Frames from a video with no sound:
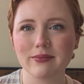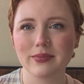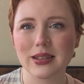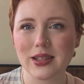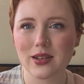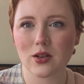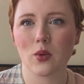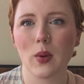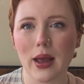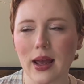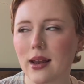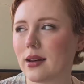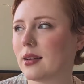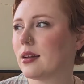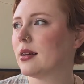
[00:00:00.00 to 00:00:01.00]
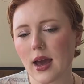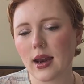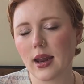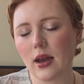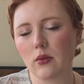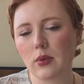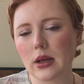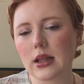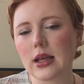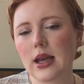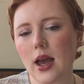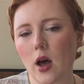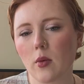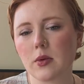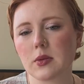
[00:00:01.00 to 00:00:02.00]
This is a win. And it really
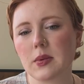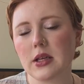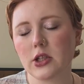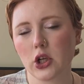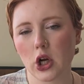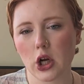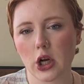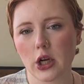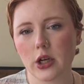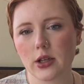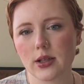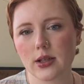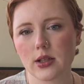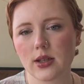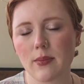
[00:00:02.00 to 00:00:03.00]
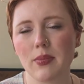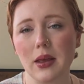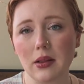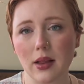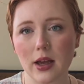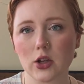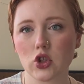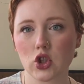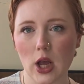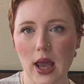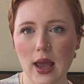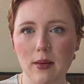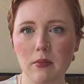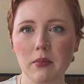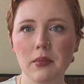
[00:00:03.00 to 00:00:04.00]
helps me turn something like
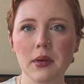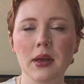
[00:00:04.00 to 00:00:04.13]
shame